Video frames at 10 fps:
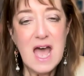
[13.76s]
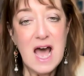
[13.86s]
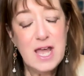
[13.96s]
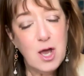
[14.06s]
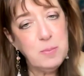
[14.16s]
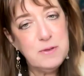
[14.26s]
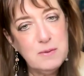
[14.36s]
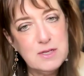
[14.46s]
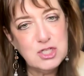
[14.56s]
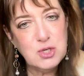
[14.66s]
I hope you
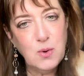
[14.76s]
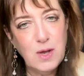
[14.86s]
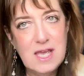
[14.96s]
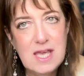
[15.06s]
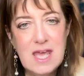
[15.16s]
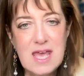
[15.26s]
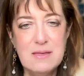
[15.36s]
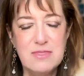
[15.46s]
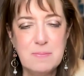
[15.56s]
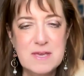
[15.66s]
enjoy
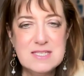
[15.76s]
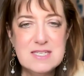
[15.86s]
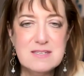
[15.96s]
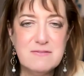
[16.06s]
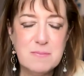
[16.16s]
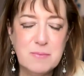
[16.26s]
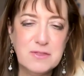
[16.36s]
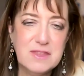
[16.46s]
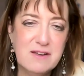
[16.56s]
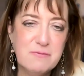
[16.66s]
the pieces of the
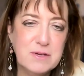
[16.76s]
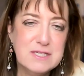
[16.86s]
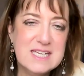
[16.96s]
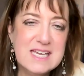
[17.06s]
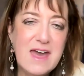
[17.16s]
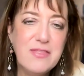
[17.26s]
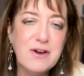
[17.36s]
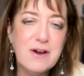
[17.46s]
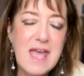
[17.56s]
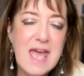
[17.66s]
book that I've put
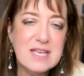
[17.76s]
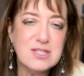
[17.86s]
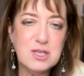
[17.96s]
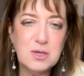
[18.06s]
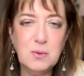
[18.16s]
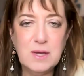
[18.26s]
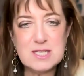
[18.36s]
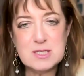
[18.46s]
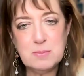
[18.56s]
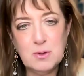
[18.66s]
together as you
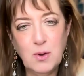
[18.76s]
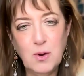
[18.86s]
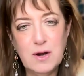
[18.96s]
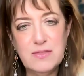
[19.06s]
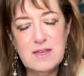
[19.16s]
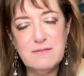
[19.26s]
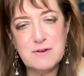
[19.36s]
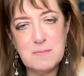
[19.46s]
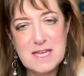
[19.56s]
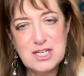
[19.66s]
explore the
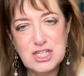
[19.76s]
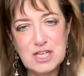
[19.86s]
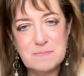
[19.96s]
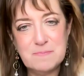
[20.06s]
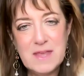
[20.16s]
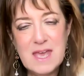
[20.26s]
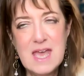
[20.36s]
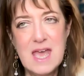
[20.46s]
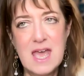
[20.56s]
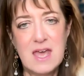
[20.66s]
information.
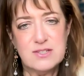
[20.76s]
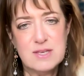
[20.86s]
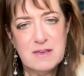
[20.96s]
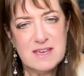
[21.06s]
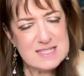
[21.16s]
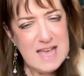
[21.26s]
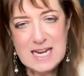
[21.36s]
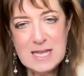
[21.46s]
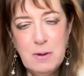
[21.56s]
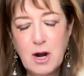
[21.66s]
Some
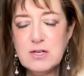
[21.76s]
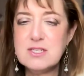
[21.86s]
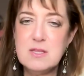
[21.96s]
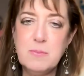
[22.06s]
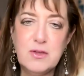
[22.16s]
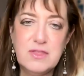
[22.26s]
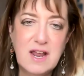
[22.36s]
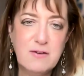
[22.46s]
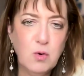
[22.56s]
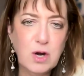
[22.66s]
exciting parts of the book that
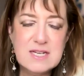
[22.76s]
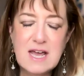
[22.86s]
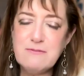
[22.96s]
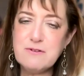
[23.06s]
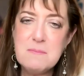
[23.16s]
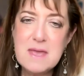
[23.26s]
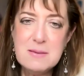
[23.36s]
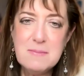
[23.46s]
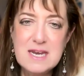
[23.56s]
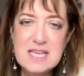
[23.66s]
I've worked on for many,
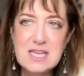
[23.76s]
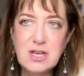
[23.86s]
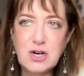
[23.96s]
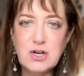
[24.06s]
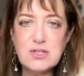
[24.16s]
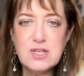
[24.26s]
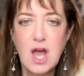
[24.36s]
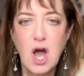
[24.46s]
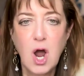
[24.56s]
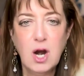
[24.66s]
many years
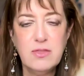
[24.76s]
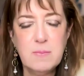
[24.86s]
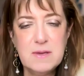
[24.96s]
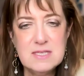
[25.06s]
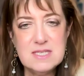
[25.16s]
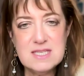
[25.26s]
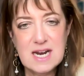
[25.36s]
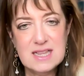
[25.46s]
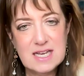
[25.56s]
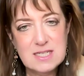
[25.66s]
are the pieces that
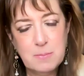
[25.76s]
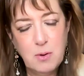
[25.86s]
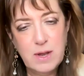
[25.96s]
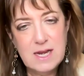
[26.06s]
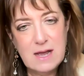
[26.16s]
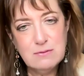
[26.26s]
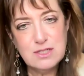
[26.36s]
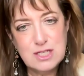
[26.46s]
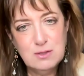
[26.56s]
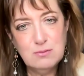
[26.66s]
I'd like to point out
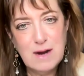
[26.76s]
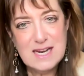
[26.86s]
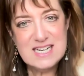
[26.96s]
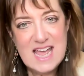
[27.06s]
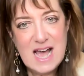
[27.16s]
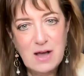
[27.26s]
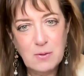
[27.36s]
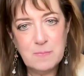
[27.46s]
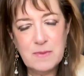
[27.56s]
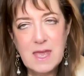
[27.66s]
to you right now.